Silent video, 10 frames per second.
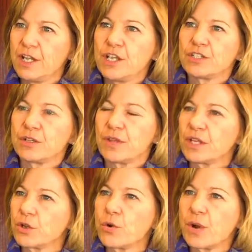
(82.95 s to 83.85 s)
so
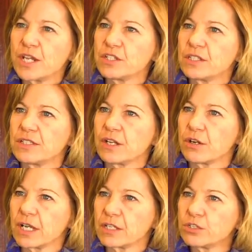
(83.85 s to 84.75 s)
that questions that
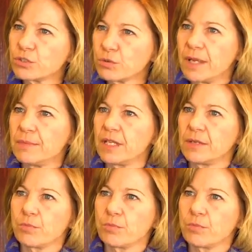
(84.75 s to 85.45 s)
are extremely